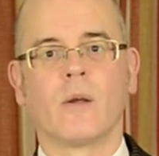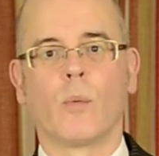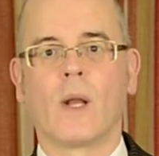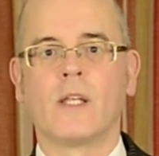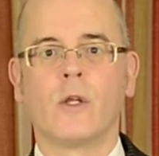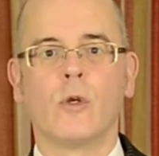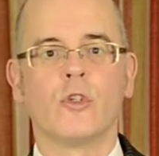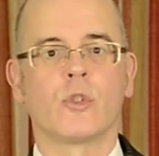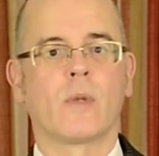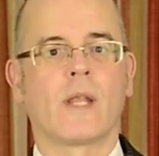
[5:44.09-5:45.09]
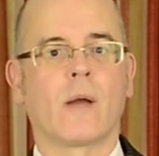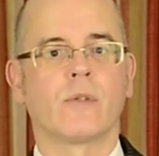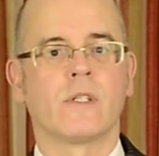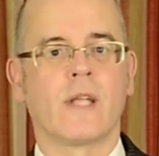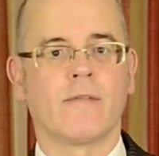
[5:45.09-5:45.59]
when used
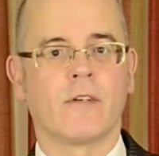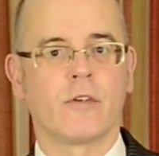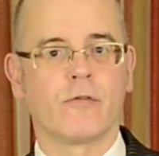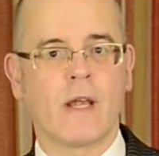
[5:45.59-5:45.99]
without definite